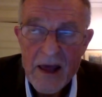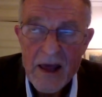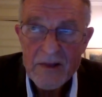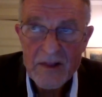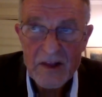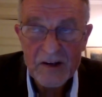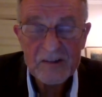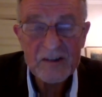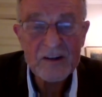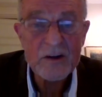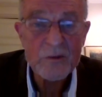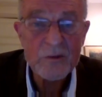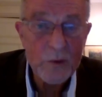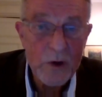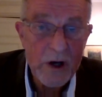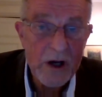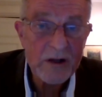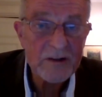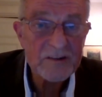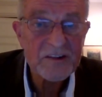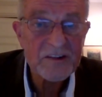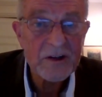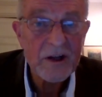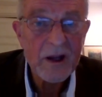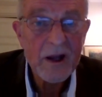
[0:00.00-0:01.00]
This is the
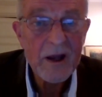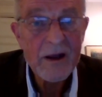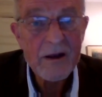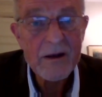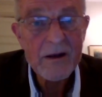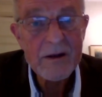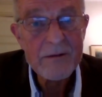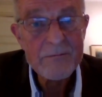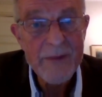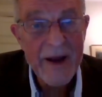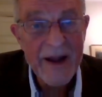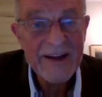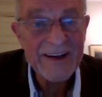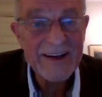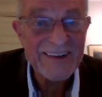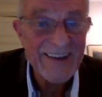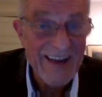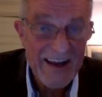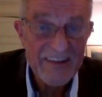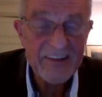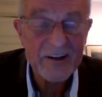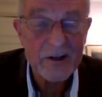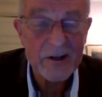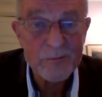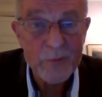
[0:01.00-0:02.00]
world's medical
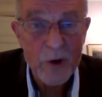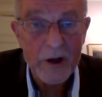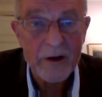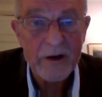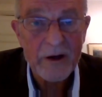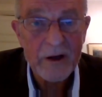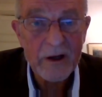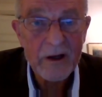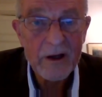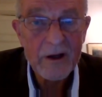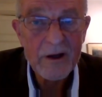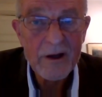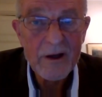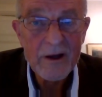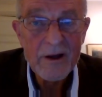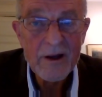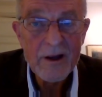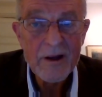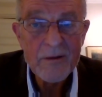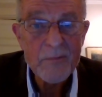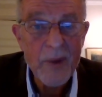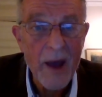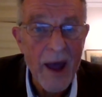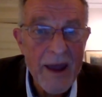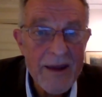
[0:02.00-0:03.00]
ethical body
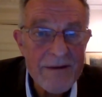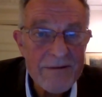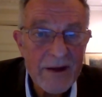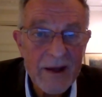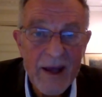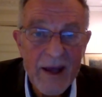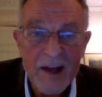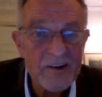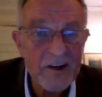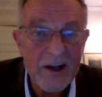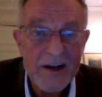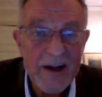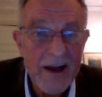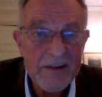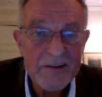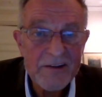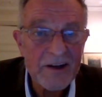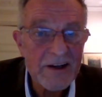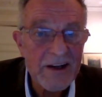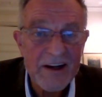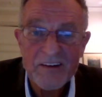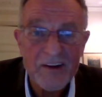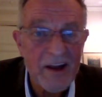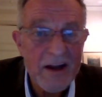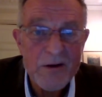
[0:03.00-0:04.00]
behaving as
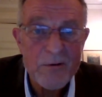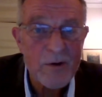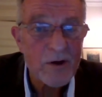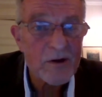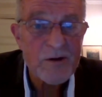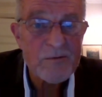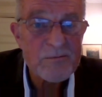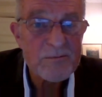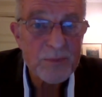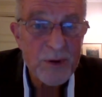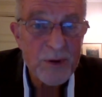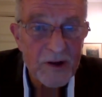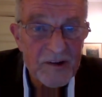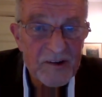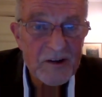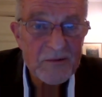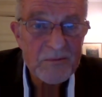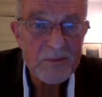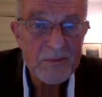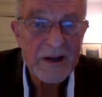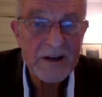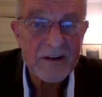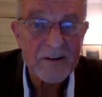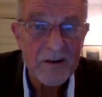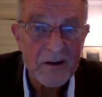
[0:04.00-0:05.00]
unethically as anyone could
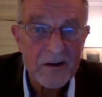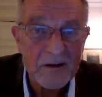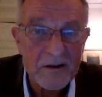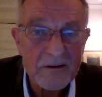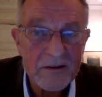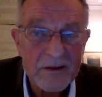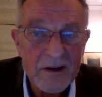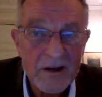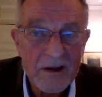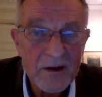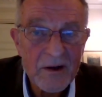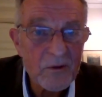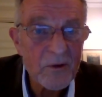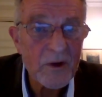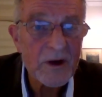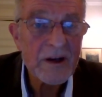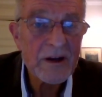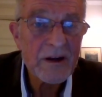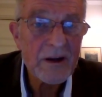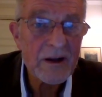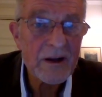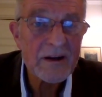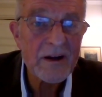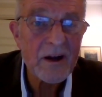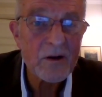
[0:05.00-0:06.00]
possibly do. What do
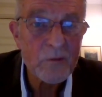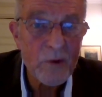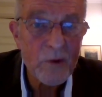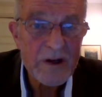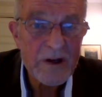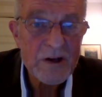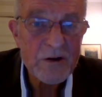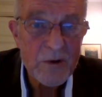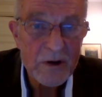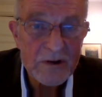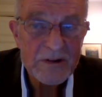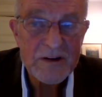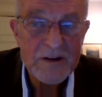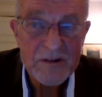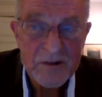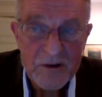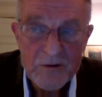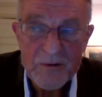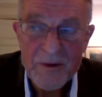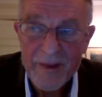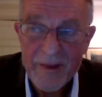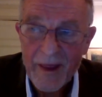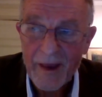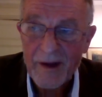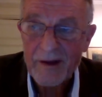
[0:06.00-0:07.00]
you want to do
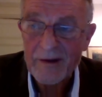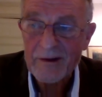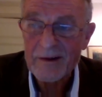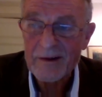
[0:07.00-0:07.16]
with that?